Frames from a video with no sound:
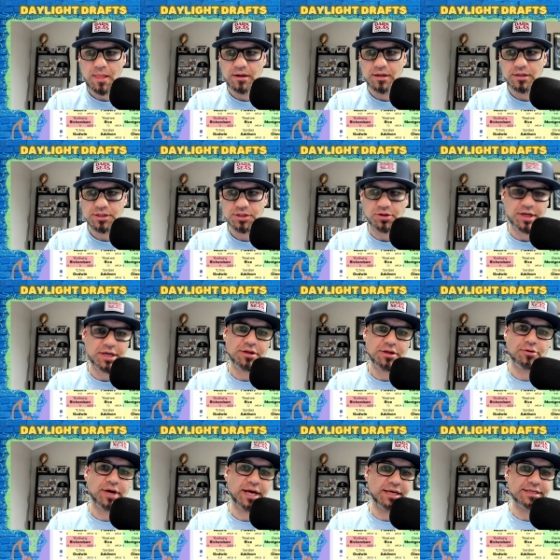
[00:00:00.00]
So either
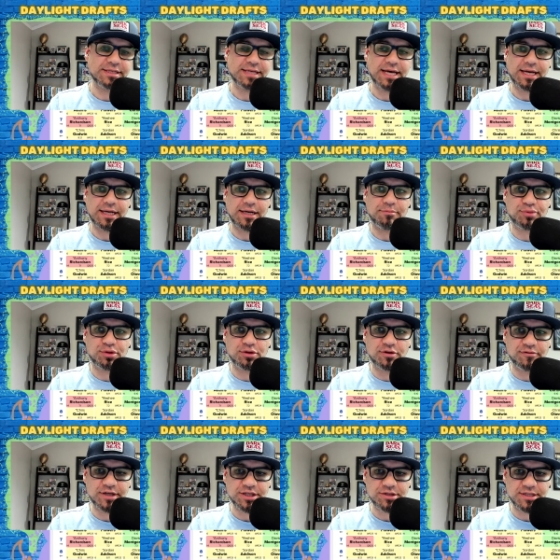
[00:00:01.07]
way, he's getting an improved
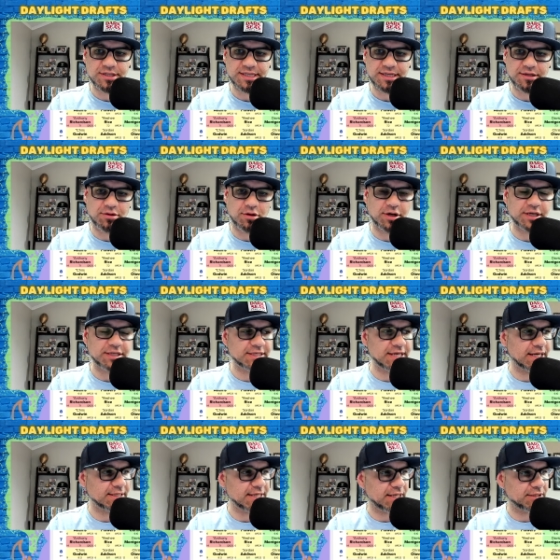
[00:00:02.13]
Richardson or he's
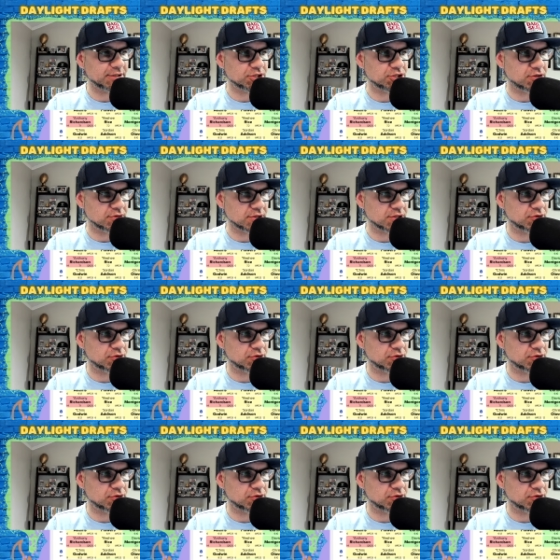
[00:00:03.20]
getting Daniel Jones,